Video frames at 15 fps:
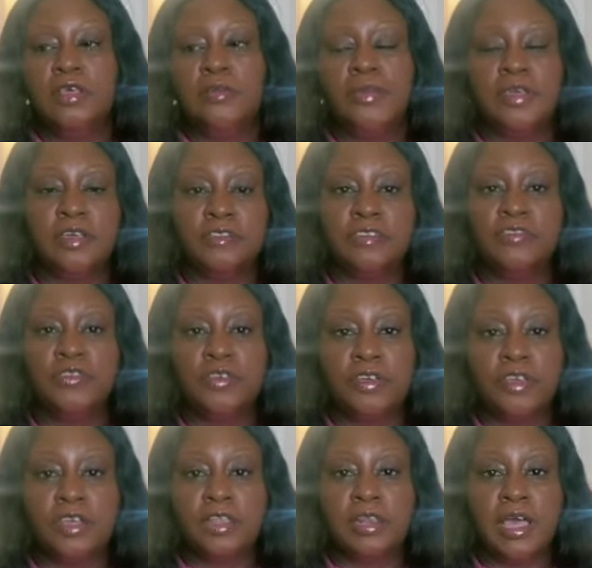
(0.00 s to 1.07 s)
because if you
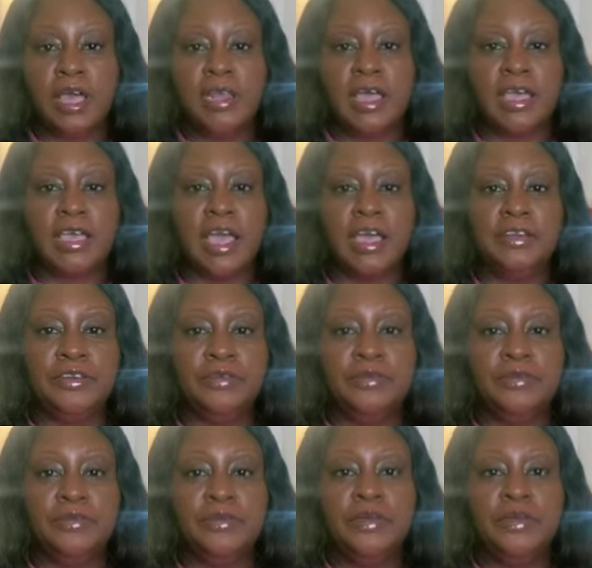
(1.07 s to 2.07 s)
cook a lot like I do,